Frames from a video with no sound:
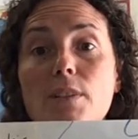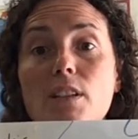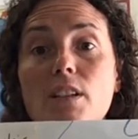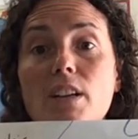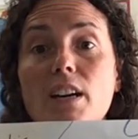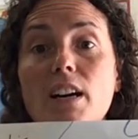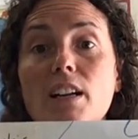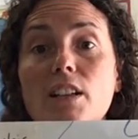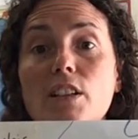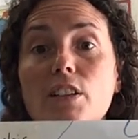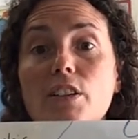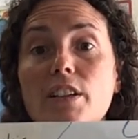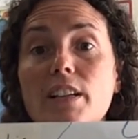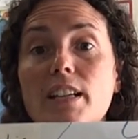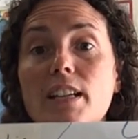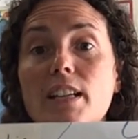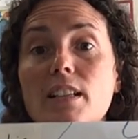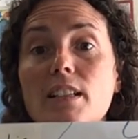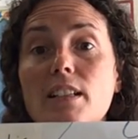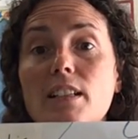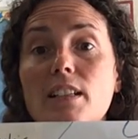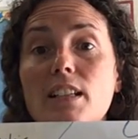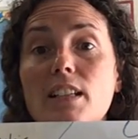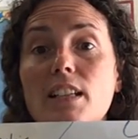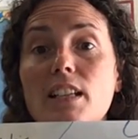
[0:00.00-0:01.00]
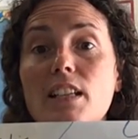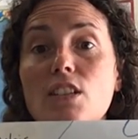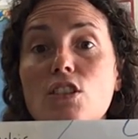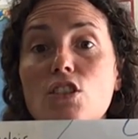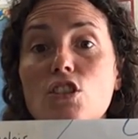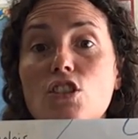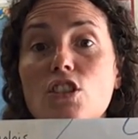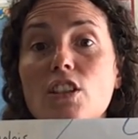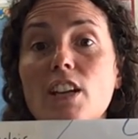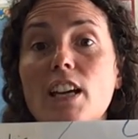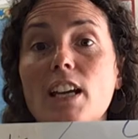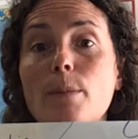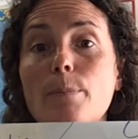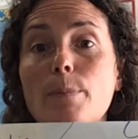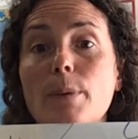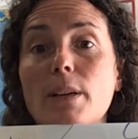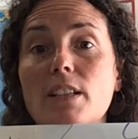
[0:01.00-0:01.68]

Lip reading: color in each shape